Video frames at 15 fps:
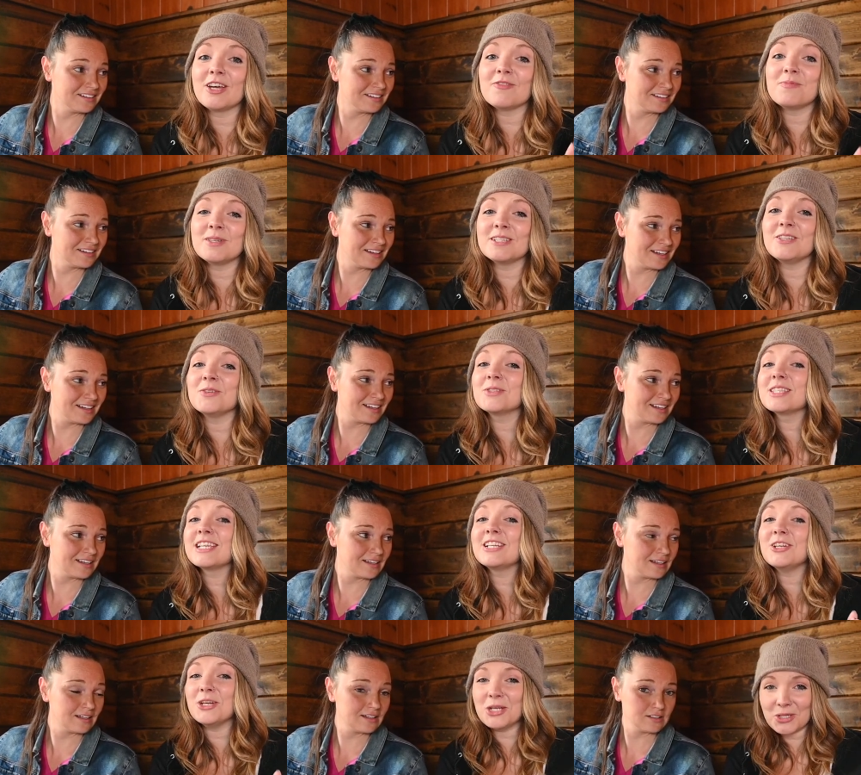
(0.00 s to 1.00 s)
Speaker 1: I've been
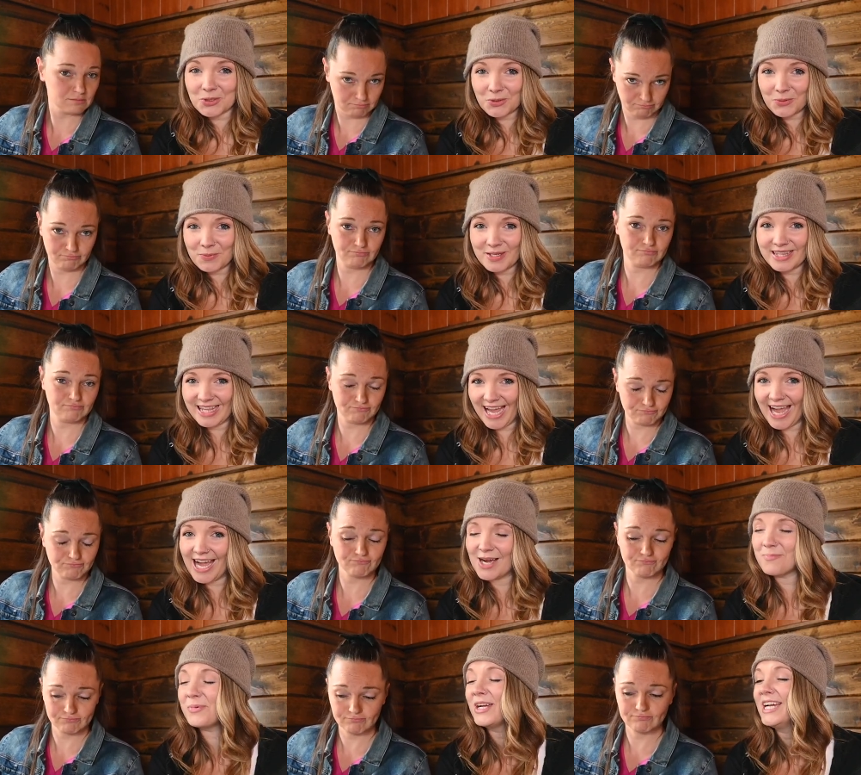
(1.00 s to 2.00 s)
using Noom, the
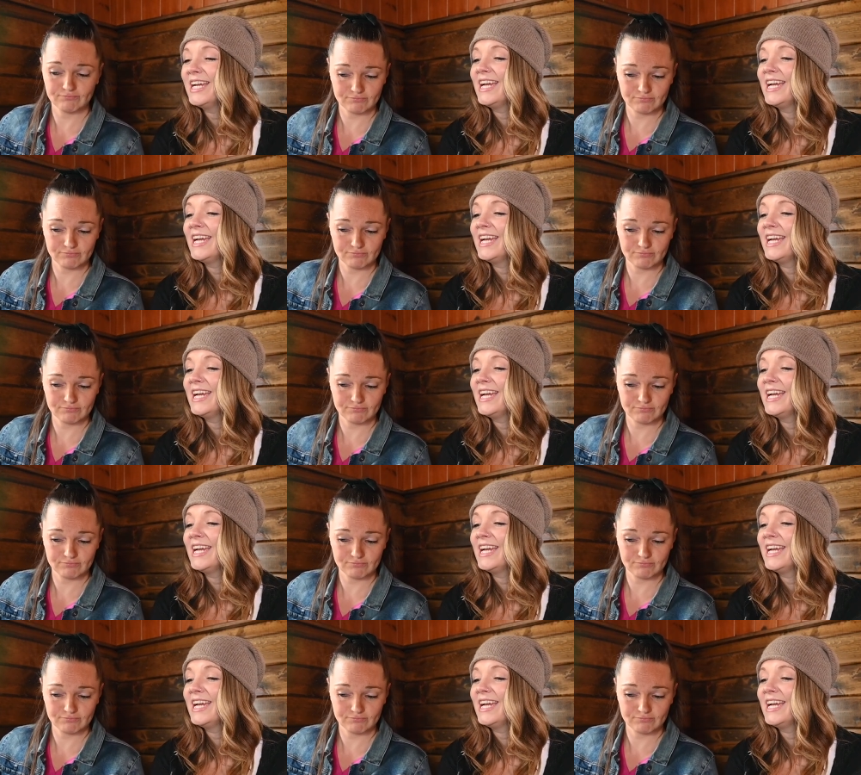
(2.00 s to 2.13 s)
app,